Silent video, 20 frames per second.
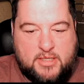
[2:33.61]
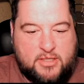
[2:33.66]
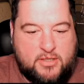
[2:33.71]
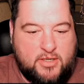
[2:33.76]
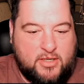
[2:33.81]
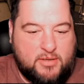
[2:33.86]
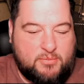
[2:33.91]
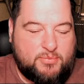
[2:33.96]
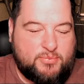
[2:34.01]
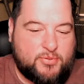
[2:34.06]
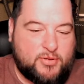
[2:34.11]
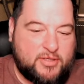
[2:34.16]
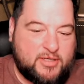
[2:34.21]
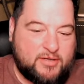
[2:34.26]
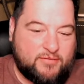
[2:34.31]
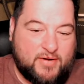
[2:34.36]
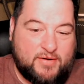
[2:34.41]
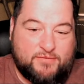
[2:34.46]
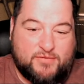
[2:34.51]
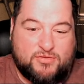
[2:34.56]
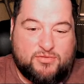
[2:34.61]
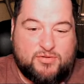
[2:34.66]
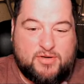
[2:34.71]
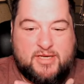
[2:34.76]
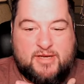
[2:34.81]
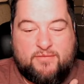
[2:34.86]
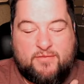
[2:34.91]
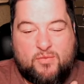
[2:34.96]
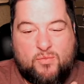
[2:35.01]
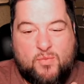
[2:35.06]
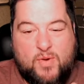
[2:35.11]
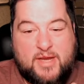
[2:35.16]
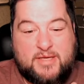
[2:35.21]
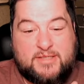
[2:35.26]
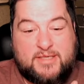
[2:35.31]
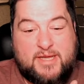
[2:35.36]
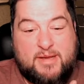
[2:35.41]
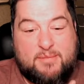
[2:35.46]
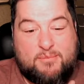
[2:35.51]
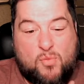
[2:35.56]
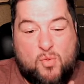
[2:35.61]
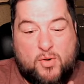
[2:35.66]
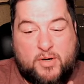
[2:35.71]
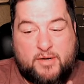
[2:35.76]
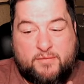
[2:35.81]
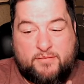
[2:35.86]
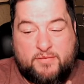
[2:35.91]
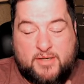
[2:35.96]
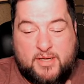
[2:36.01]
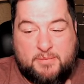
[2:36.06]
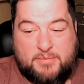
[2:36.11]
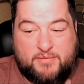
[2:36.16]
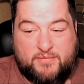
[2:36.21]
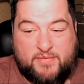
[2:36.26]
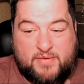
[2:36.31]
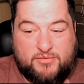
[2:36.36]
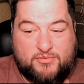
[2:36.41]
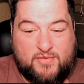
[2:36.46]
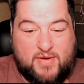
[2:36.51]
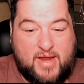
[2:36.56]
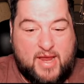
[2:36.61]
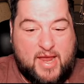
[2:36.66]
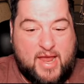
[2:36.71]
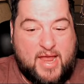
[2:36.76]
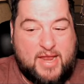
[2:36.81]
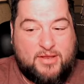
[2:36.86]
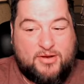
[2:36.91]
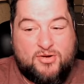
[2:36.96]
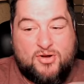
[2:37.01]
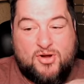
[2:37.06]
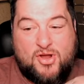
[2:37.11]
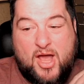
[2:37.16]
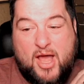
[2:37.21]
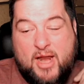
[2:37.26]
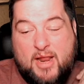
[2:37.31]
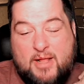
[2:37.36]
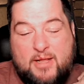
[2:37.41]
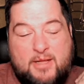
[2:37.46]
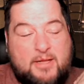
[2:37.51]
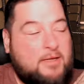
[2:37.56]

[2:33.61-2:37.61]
You can put different infantry in different ways and get more different types of infantry, and they're not